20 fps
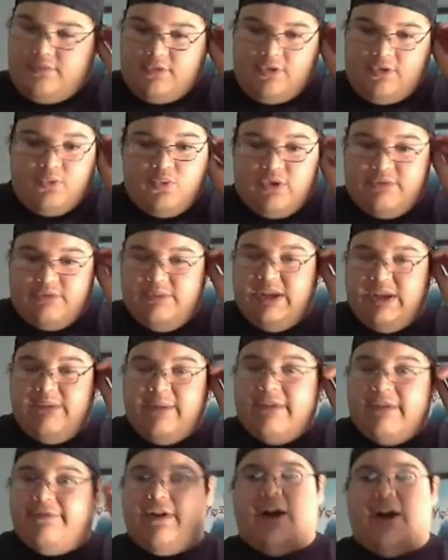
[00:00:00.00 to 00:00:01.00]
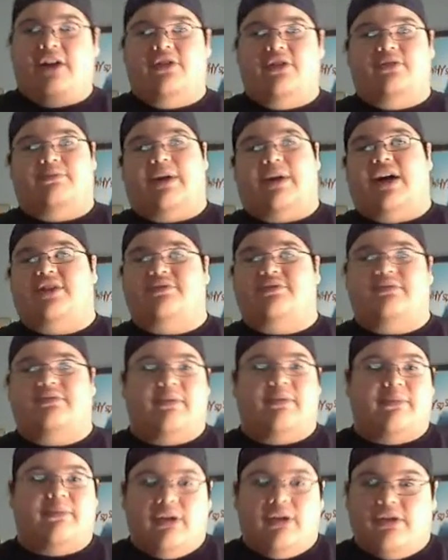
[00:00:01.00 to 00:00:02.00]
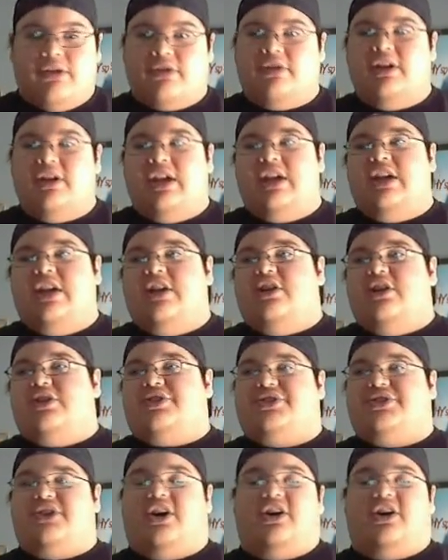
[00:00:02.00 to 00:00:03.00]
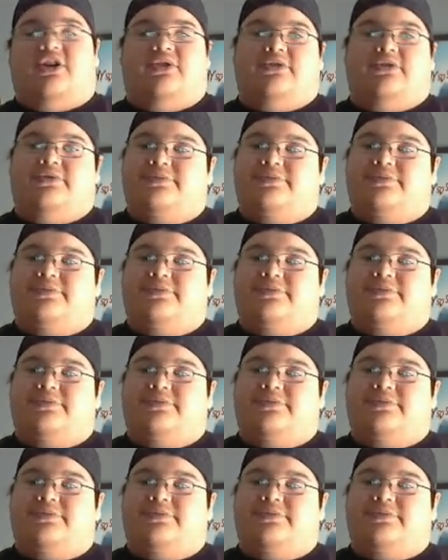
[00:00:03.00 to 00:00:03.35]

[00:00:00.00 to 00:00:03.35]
with me and my father and possibly my mother. So,